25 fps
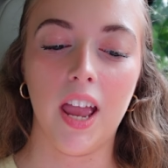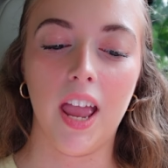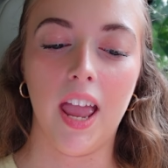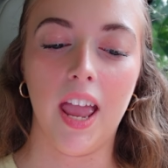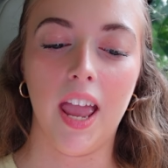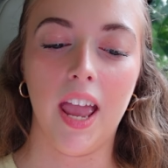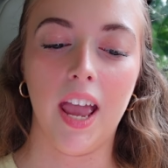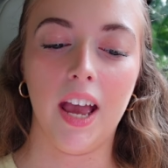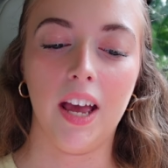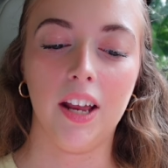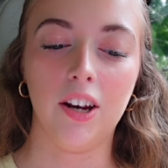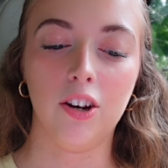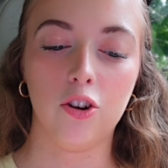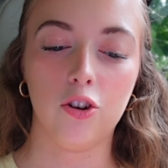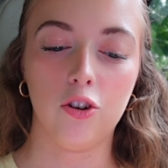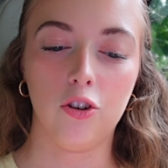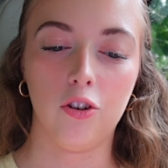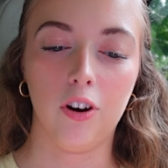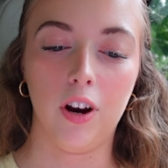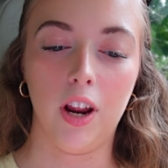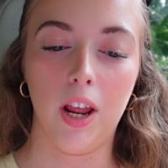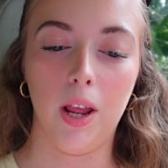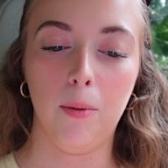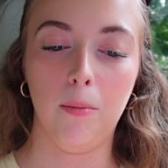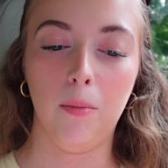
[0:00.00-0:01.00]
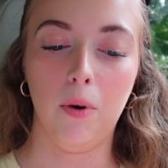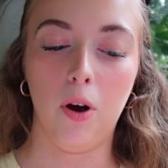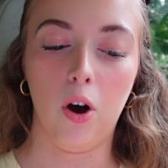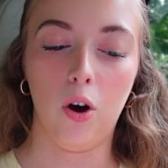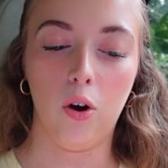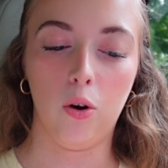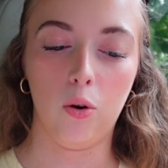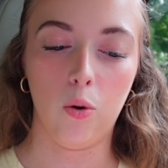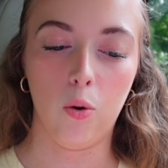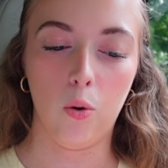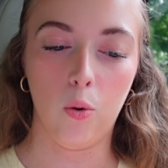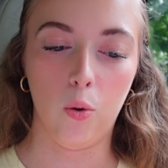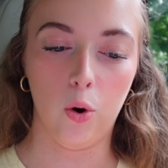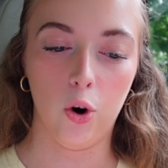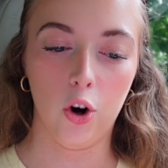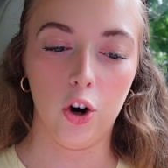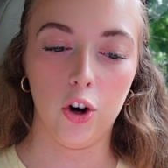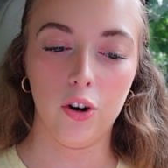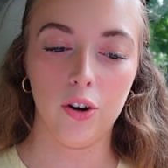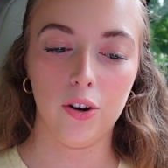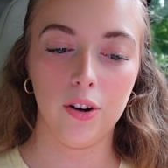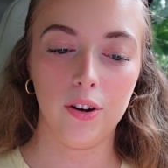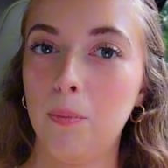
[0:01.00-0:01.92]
and cream accord.